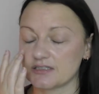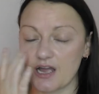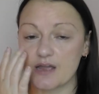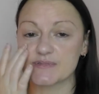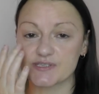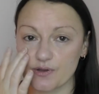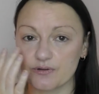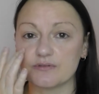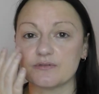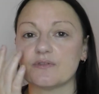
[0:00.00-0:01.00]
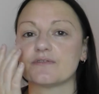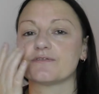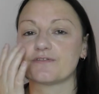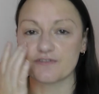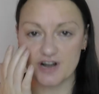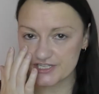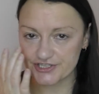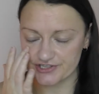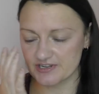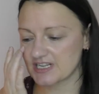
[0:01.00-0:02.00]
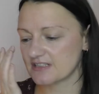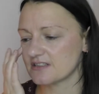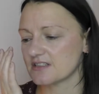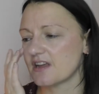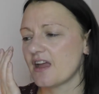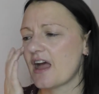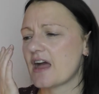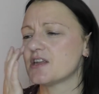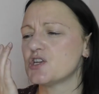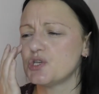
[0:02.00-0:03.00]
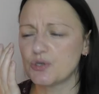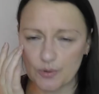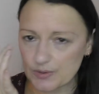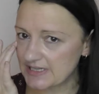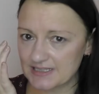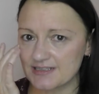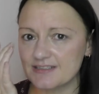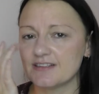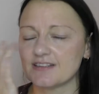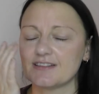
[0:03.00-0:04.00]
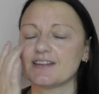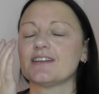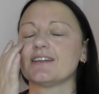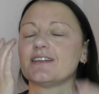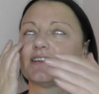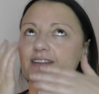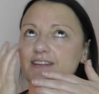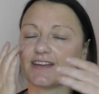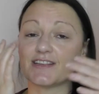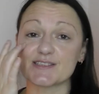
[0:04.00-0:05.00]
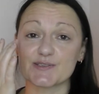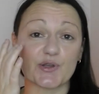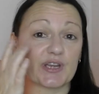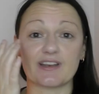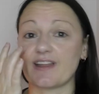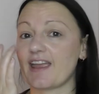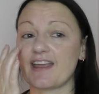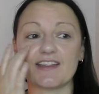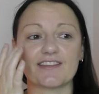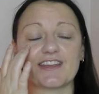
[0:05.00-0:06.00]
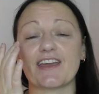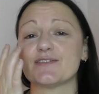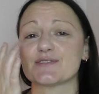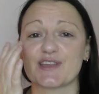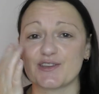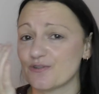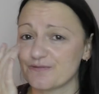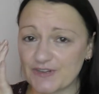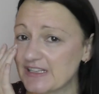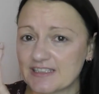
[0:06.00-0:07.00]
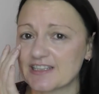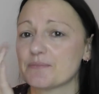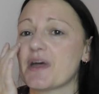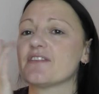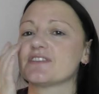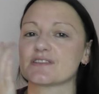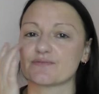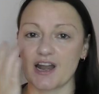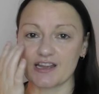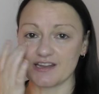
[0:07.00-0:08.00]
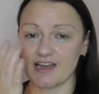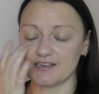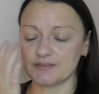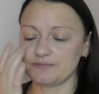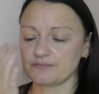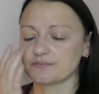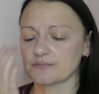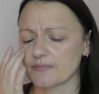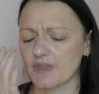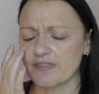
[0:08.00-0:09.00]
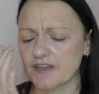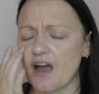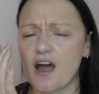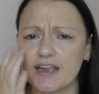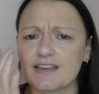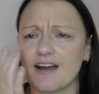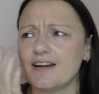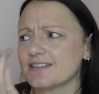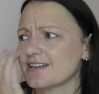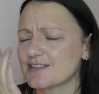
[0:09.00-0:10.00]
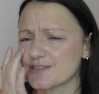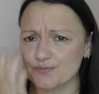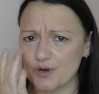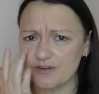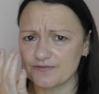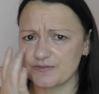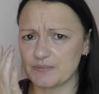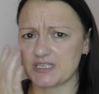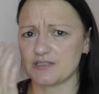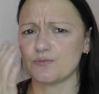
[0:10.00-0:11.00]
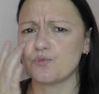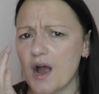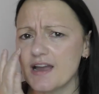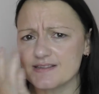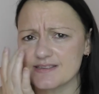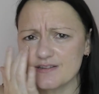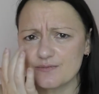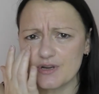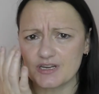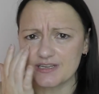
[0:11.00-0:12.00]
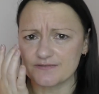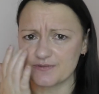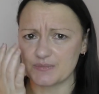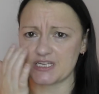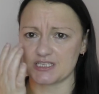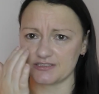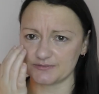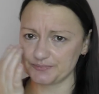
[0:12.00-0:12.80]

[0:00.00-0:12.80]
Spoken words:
I'm so frustrated and annoyed. Insert anything else that you're feeling about this right now, that I can't get it to work for me. Why isn't it working for me?